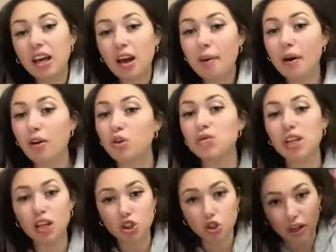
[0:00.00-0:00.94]
about
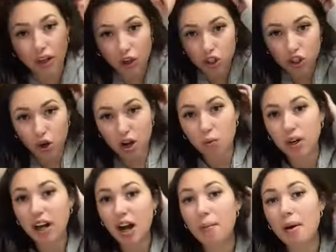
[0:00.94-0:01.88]
using a drink or a drug would
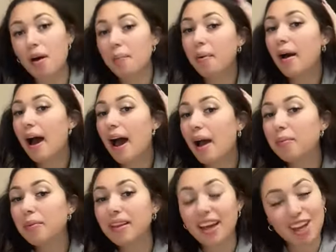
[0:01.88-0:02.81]
come up, I would
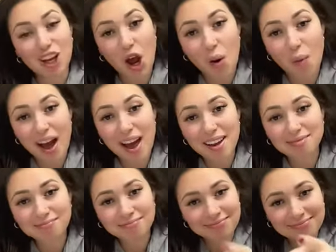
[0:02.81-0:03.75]
be like, you know what?
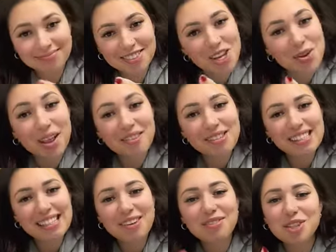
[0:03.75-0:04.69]
You love
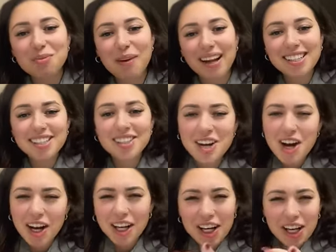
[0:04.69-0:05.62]
Steve too much. You're
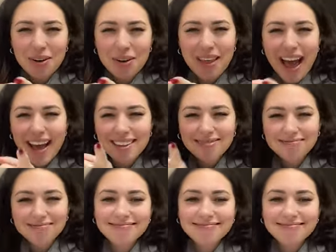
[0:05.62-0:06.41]
not gonna do that.